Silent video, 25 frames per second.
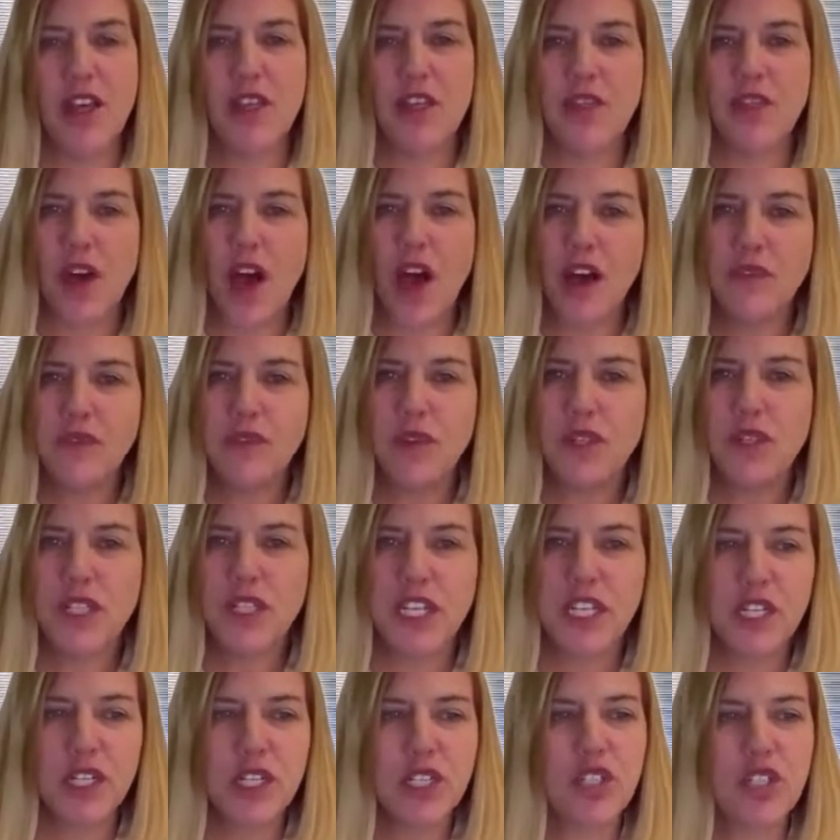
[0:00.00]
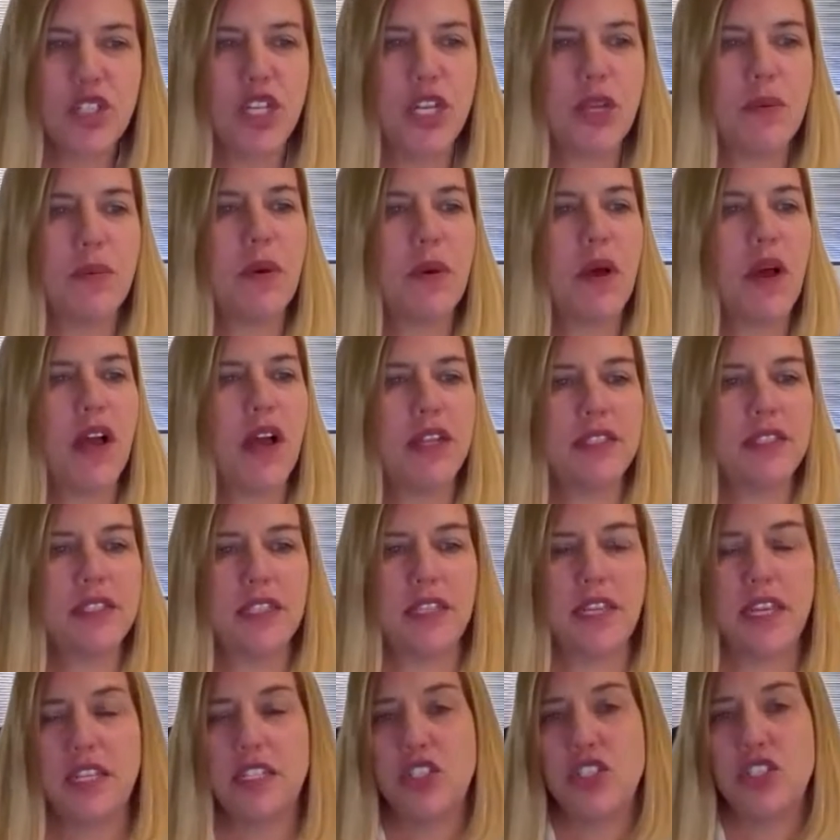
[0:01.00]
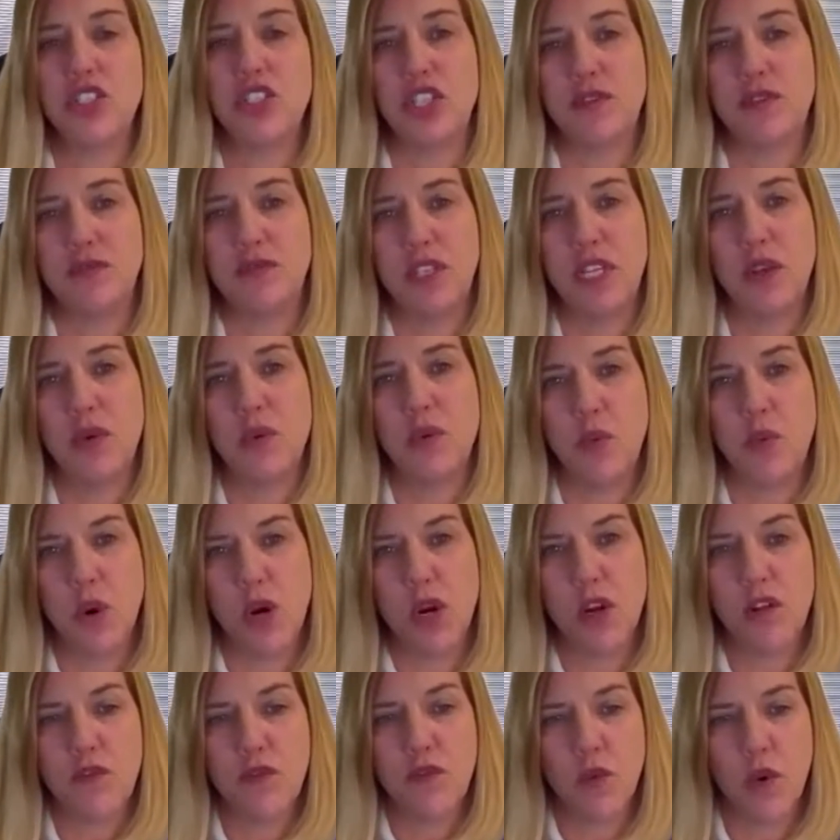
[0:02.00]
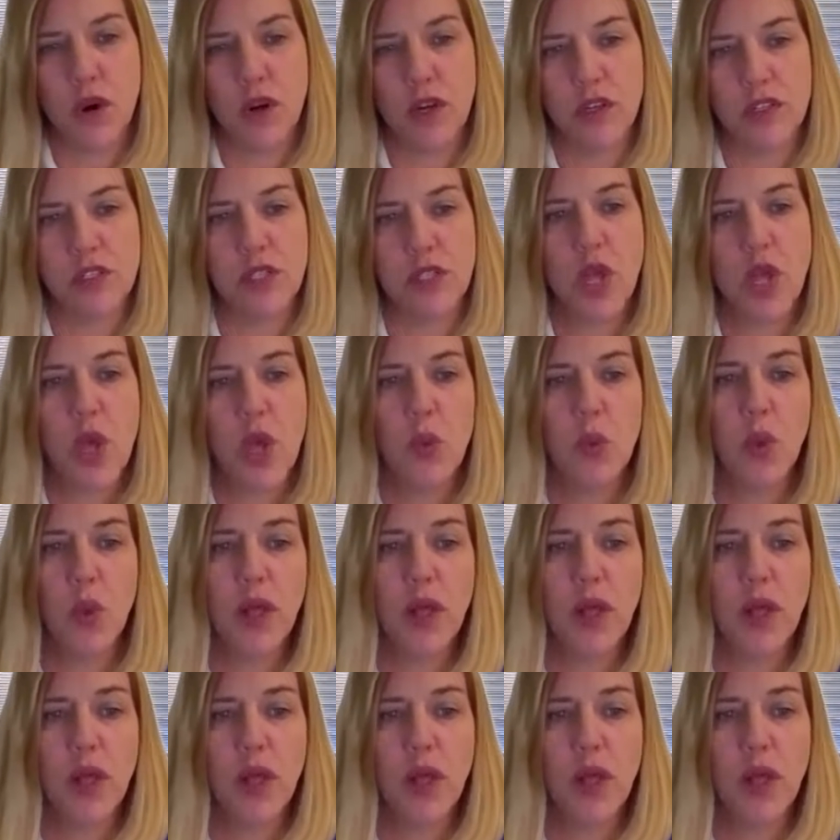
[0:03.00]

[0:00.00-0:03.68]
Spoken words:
thoughtful leadership on today's shifting workforce